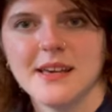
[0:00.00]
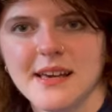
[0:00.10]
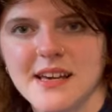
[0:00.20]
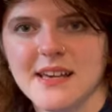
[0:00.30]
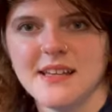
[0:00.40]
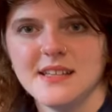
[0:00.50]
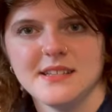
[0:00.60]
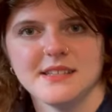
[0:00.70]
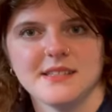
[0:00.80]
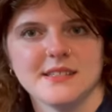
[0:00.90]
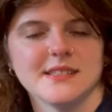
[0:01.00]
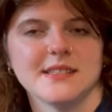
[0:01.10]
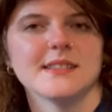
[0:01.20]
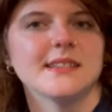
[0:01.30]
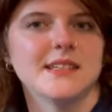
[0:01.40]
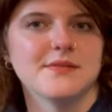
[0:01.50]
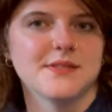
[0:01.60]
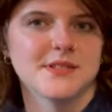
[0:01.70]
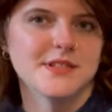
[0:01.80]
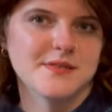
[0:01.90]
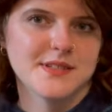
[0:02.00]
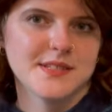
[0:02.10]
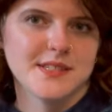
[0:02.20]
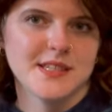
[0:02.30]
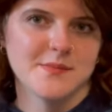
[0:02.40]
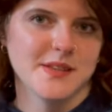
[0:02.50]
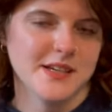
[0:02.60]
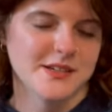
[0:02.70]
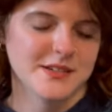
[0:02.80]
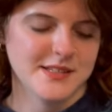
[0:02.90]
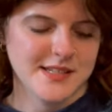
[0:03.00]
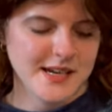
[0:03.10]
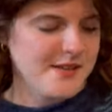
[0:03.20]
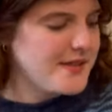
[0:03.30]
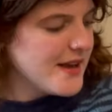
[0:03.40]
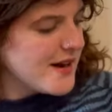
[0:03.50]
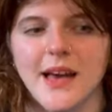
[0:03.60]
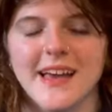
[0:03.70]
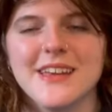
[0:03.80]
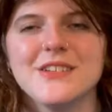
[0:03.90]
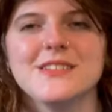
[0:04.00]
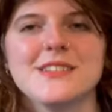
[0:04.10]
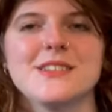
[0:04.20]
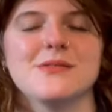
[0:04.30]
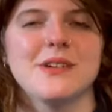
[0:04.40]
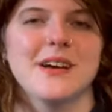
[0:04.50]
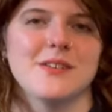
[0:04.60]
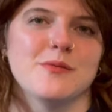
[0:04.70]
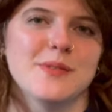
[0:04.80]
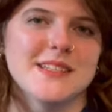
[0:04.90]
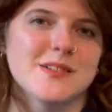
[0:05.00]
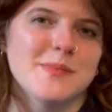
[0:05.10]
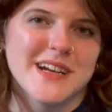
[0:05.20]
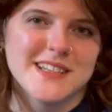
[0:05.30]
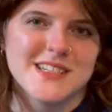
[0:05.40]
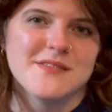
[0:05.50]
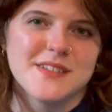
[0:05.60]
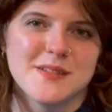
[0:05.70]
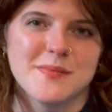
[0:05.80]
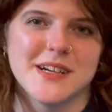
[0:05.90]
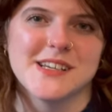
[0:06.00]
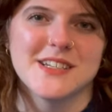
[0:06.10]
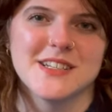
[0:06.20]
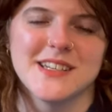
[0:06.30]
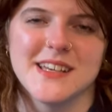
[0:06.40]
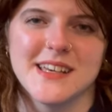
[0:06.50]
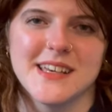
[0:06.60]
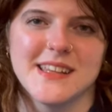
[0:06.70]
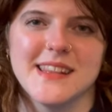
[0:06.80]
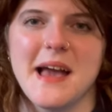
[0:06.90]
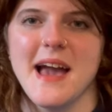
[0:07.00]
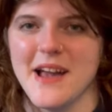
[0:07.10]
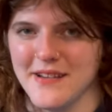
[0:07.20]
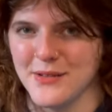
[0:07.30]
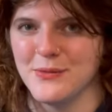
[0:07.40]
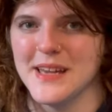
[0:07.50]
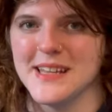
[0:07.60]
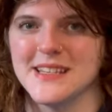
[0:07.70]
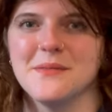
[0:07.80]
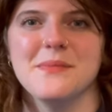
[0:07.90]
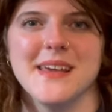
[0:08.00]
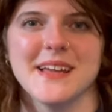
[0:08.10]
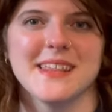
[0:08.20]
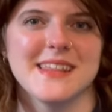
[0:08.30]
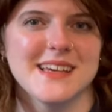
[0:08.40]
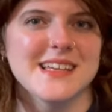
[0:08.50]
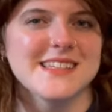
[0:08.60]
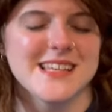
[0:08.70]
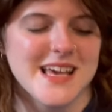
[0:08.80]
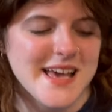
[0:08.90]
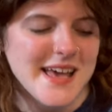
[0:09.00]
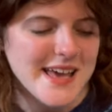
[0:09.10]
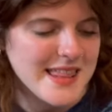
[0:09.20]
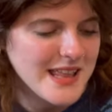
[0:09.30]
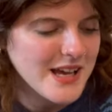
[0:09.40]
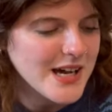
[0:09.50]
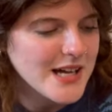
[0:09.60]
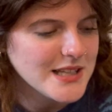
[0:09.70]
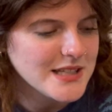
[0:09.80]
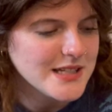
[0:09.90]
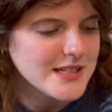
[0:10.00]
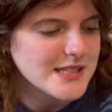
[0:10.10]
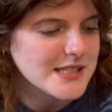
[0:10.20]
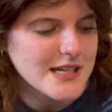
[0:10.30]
and the sleeve sort of seam that goes down there. I used Whistleberry Cheviot Marsh in the Aran weight to make this in the colors